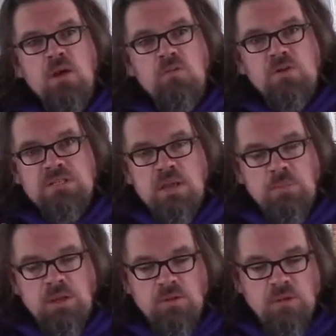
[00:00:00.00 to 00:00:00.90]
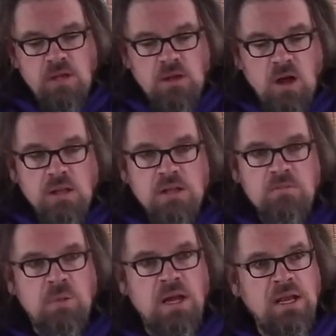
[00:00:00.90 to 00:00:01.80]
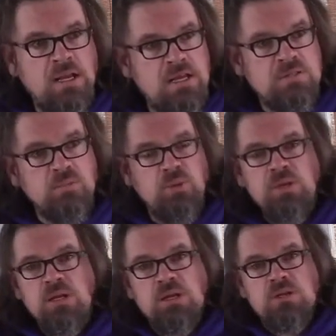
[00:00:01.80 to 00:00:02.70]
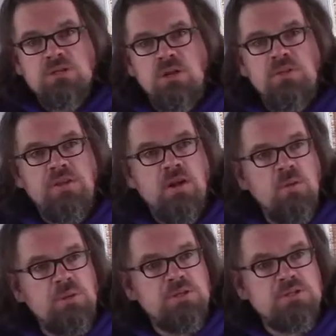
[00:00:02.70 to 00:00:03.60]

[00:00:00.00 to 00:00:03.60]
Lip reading: For example, a colleague of mine is a brilliant Gestalt therapist.